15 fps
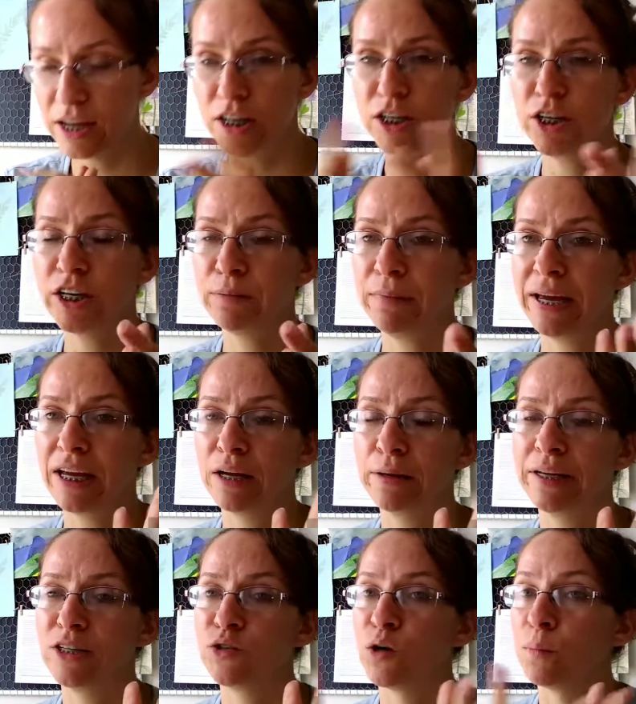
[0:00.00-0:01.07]
You can make it
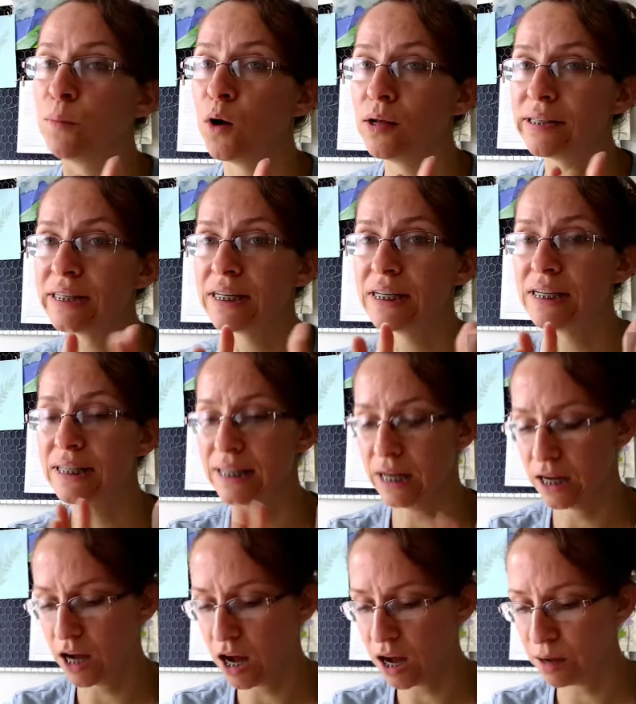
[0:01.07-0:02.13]
into a poultice, a
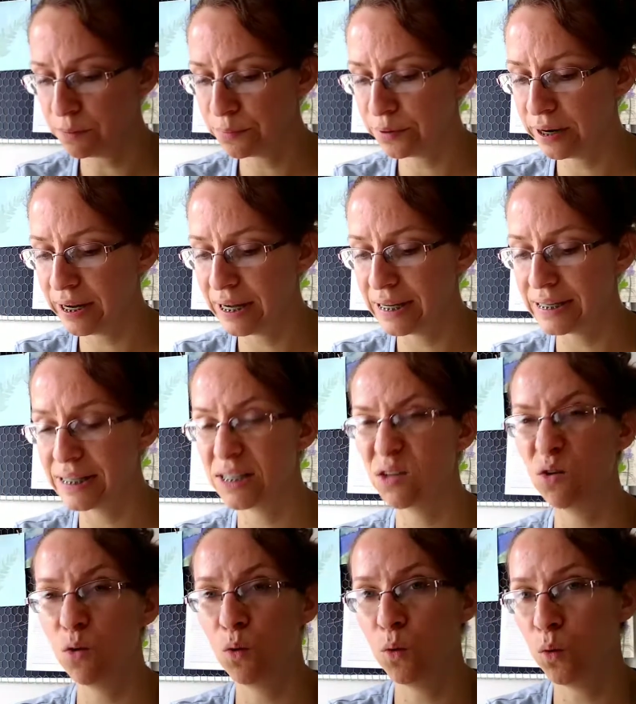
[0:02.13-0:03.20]
compress,
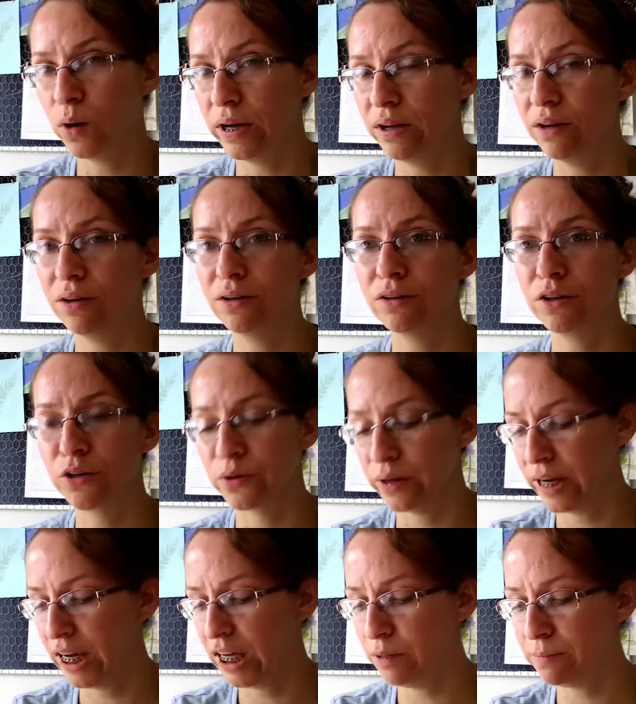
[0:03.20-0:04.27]
oil,
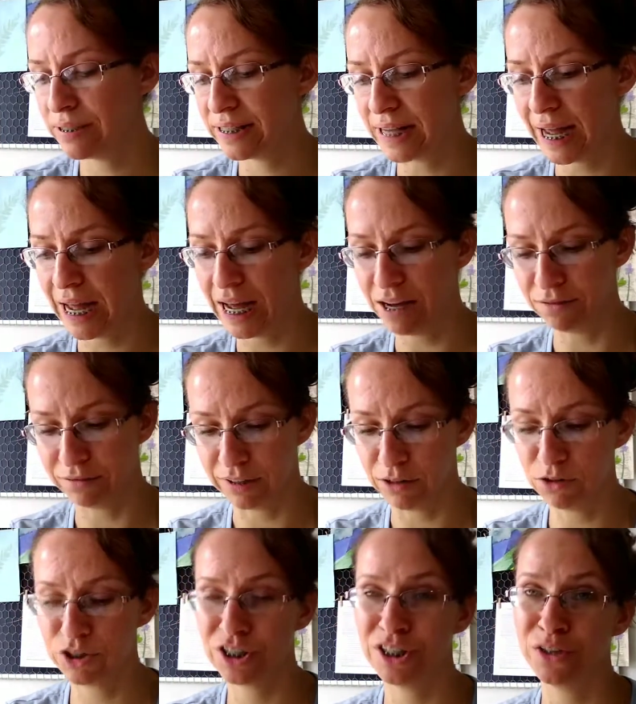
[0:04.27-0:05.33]
cream, salve,
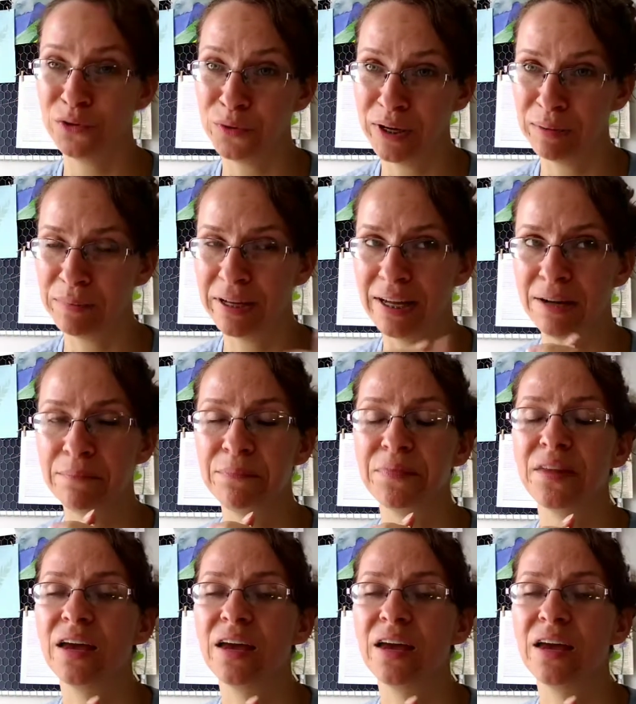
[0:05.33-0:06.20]
lotion, ointment.